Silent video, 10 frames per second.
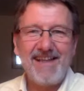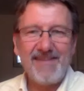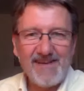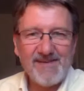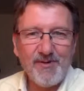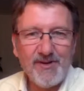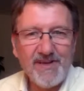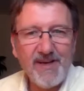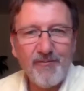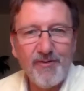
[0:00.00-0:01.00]
Thanks, Mona.
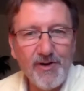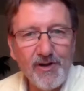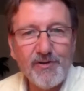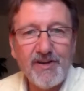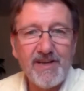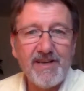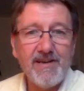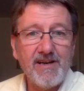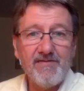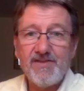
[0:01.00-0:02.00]
Yeah, we're all okay
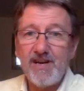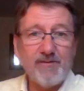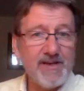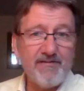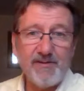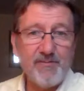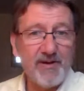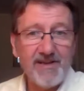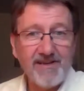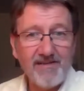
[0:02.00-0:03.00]
here. I've checked with
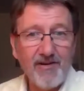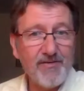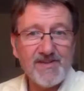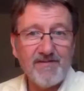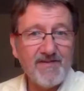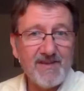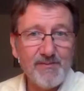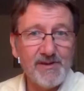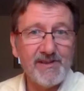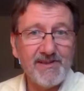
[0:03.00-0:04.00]
everybody, all 70
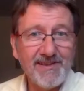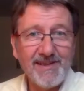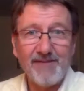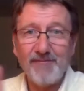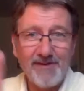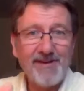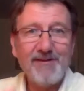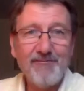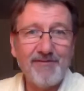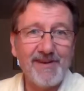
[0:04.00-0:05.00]
million, and we're
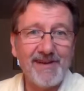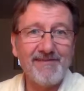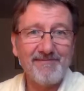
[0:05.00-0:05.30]
fine.